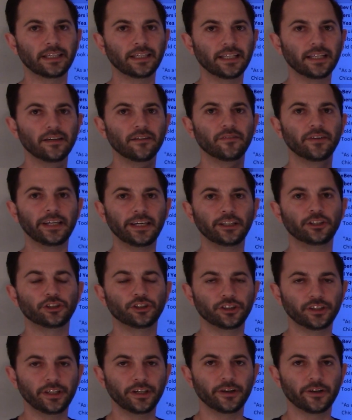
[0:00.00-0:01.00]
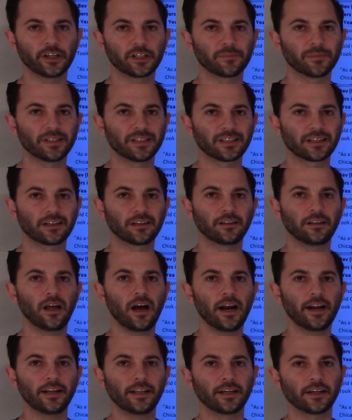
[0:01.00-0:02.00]
give each year has been
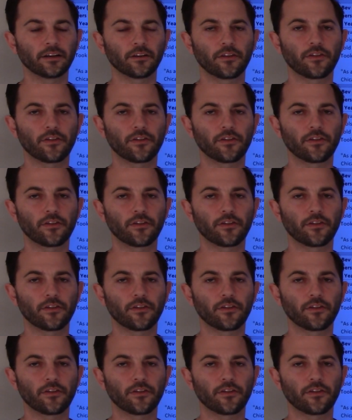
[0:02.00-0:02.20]
declining